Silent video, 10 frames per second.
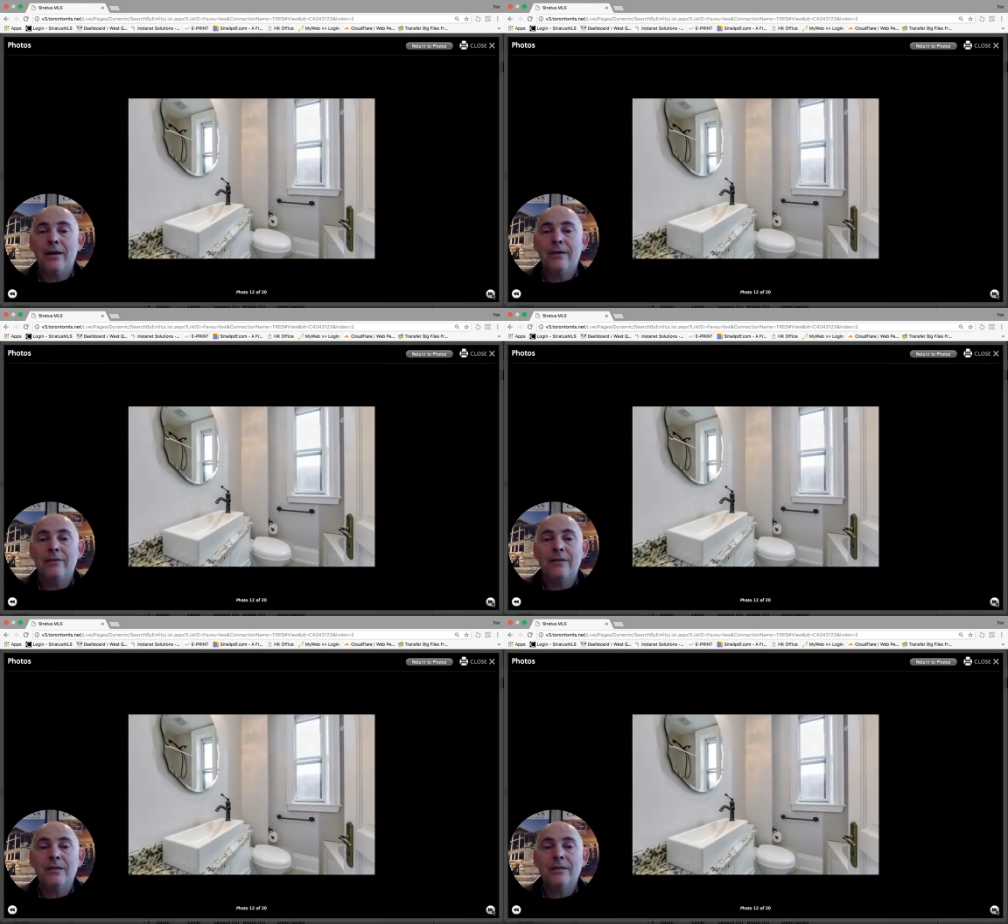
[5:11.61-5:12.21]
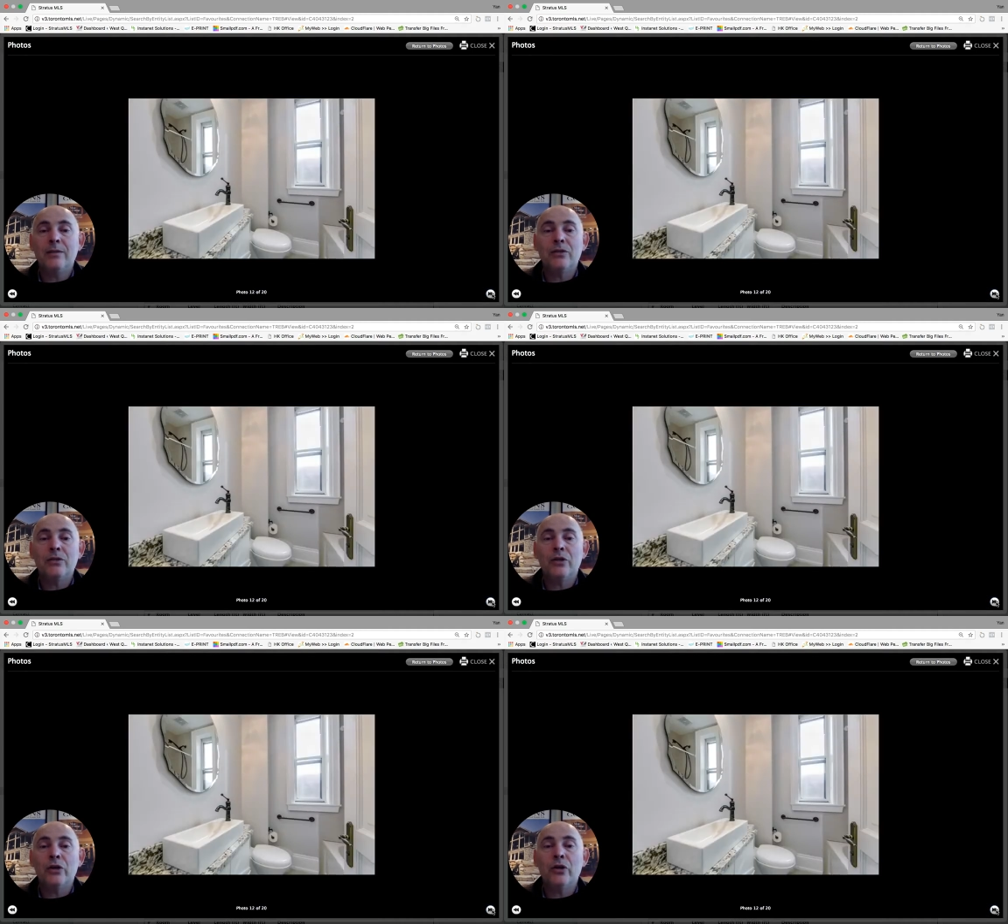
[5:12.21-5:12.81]
They've done as much
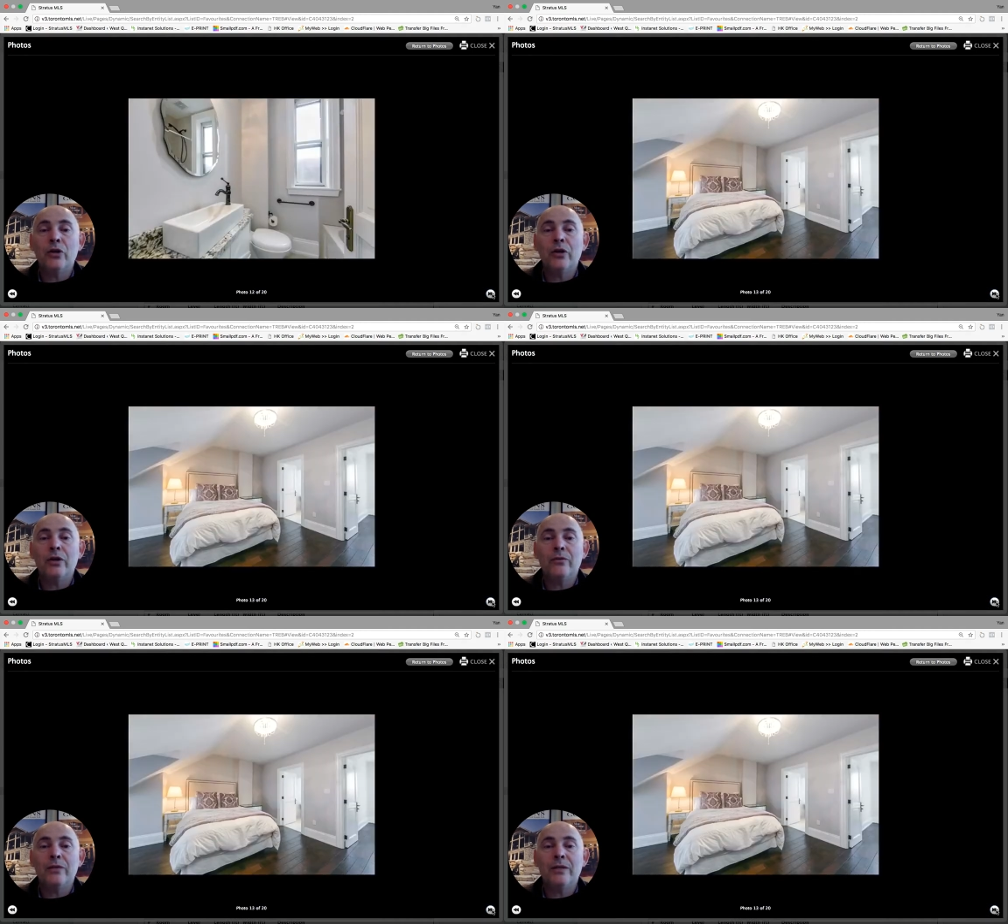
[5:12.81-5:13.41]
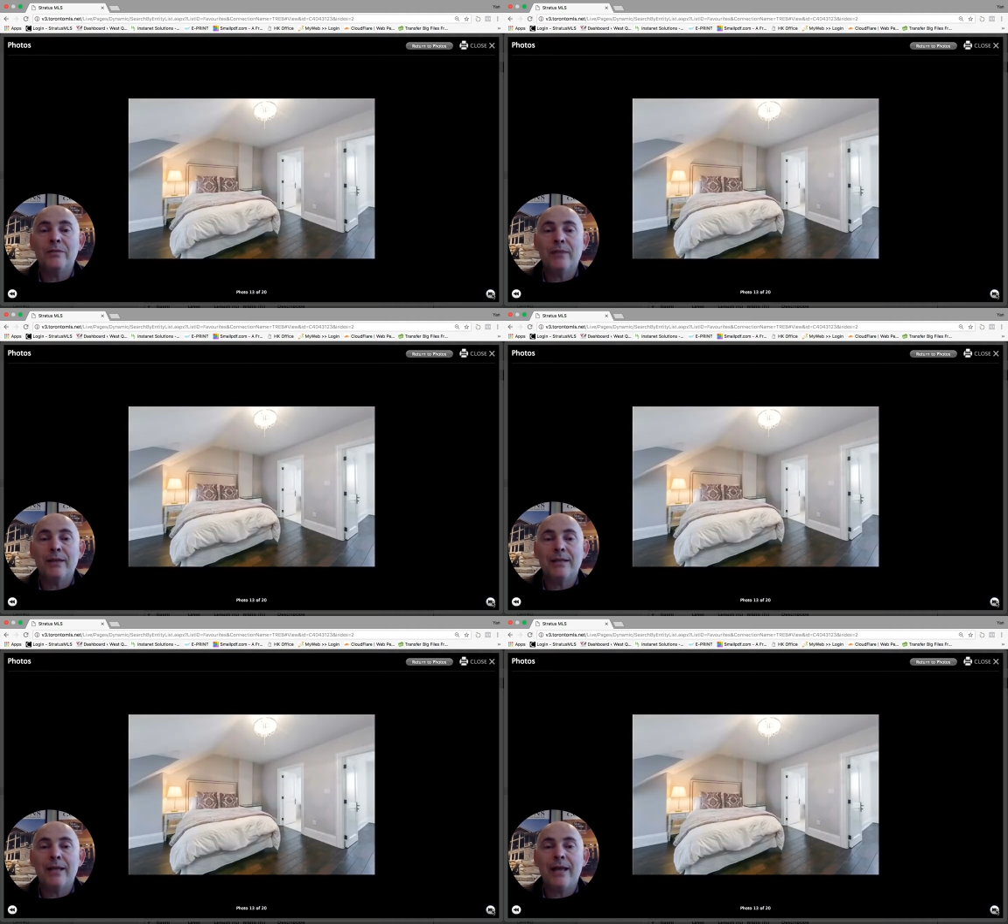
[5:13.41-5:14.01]
as they could with the
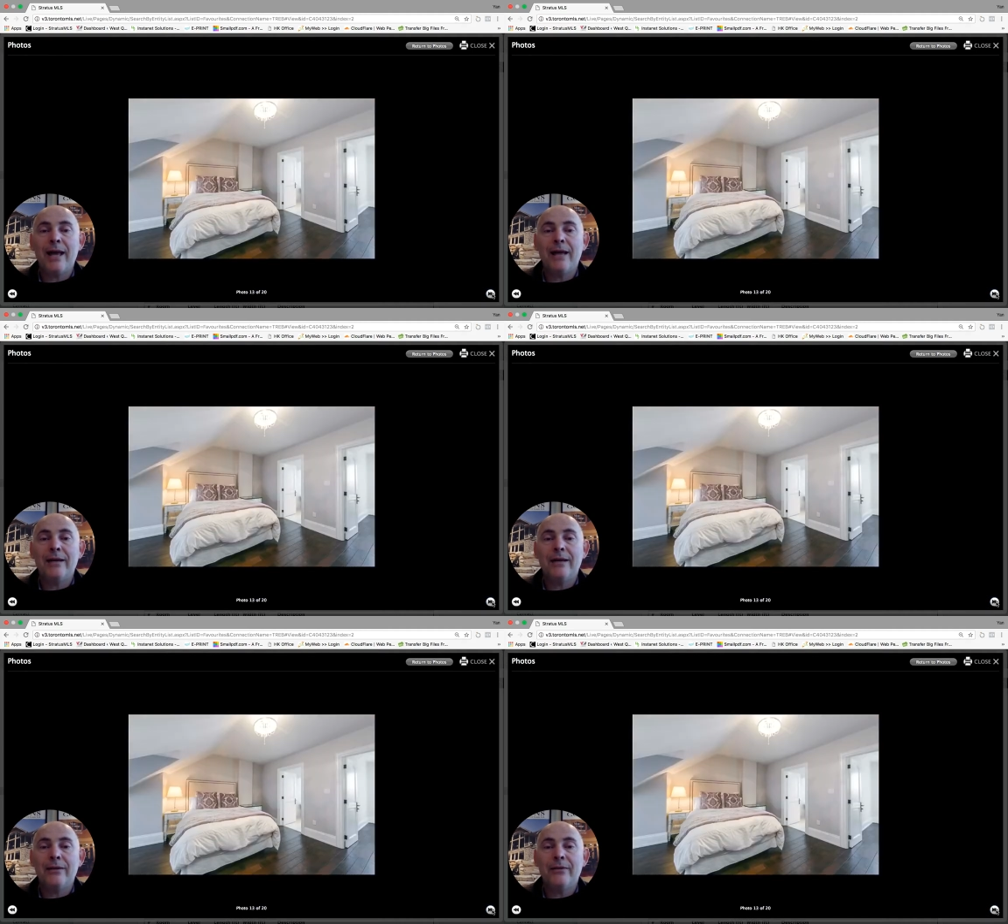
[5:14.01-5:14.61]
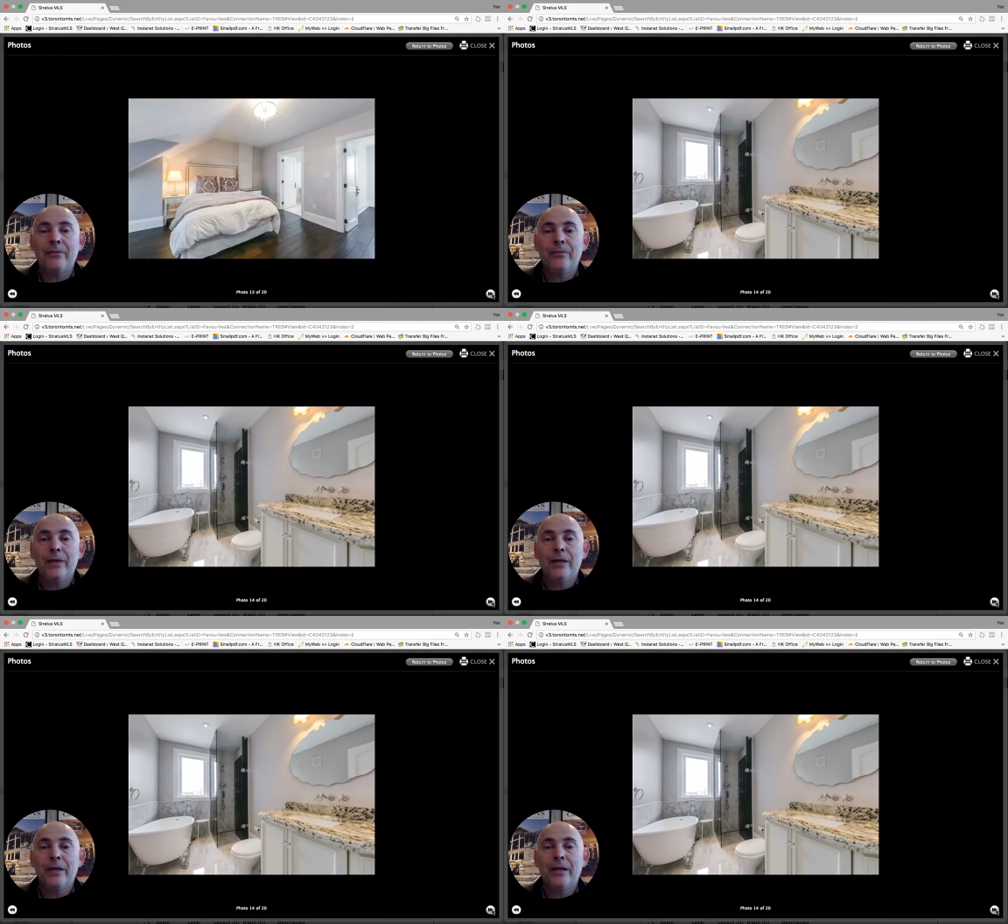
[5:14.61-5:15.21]
space that they had here,
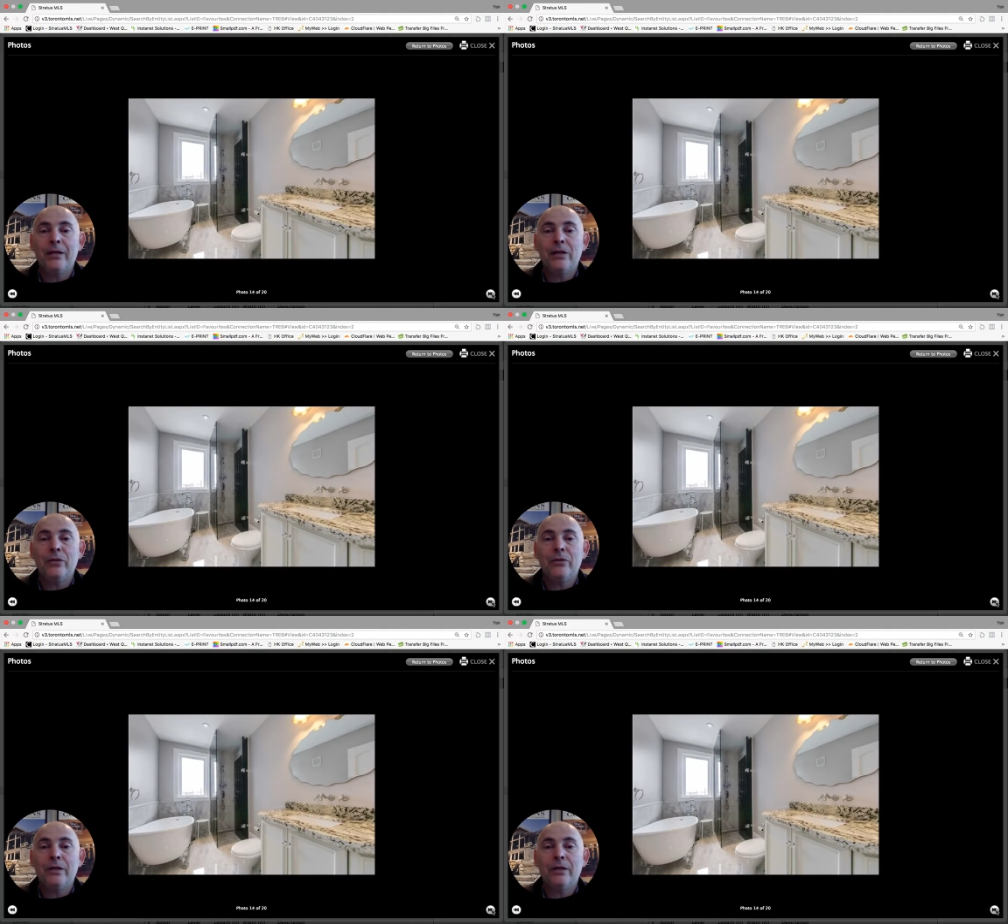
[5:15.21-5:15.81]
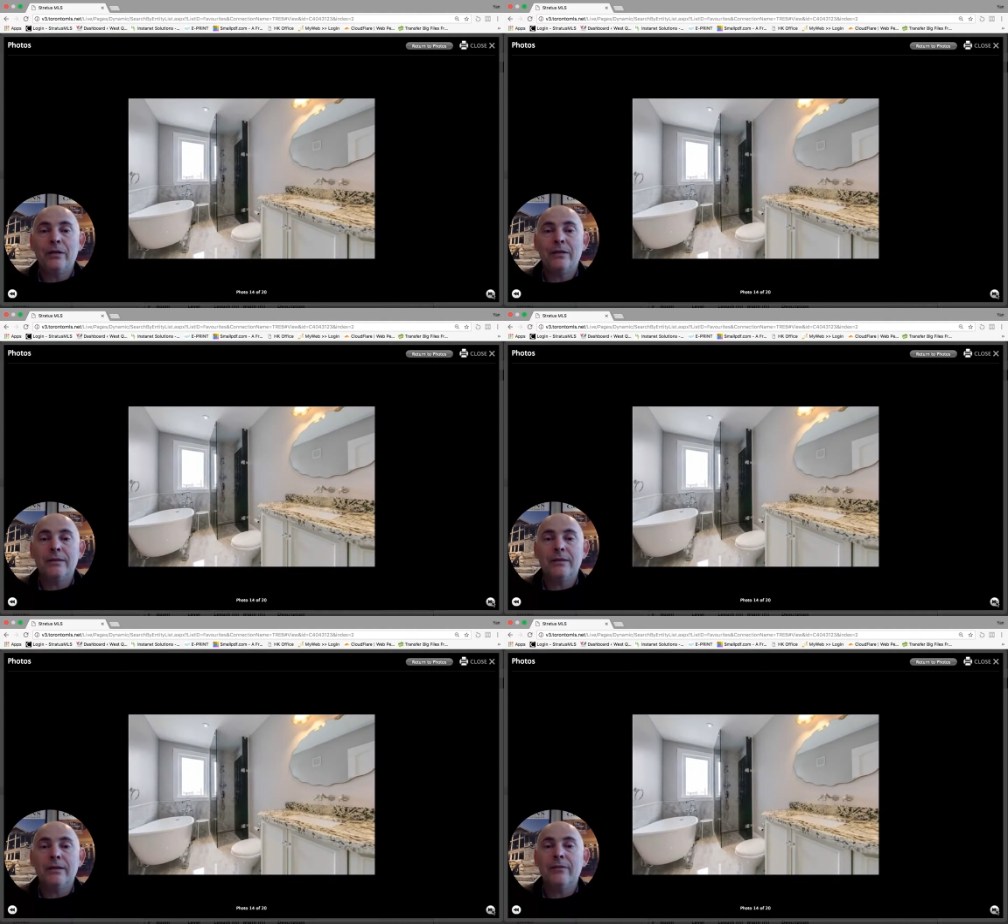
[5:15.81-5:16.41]
including
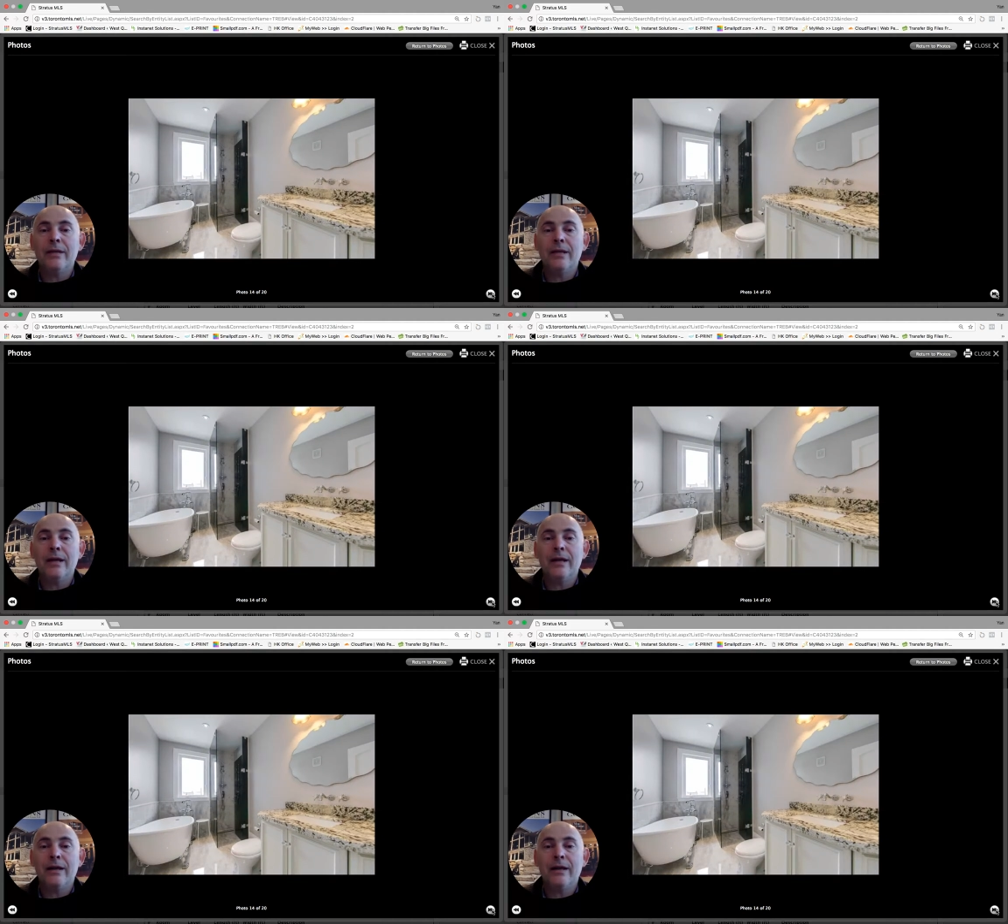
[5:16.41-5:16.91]
this lovely